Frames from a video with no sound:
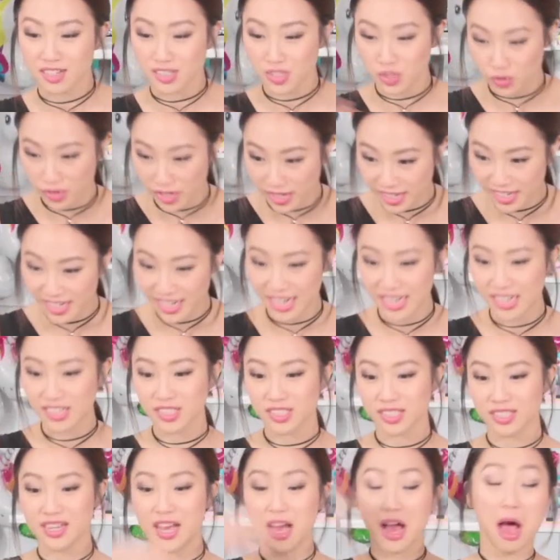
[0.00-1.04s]
Australian
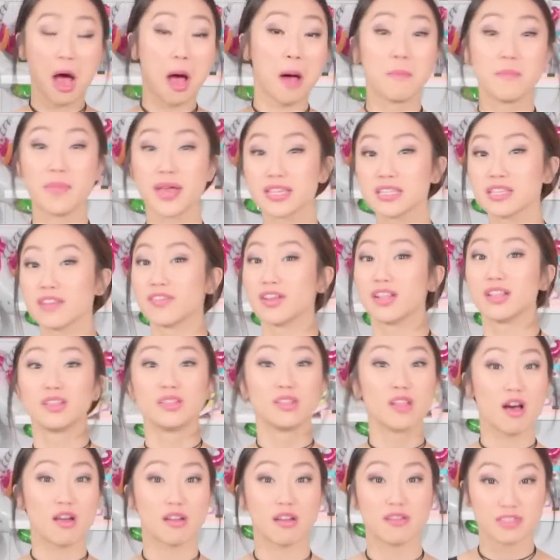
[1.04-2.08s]
Asian, a mix of a
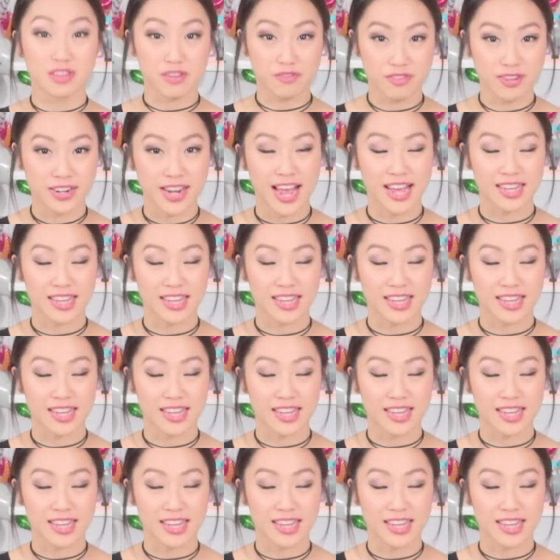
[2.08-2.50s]
lot of different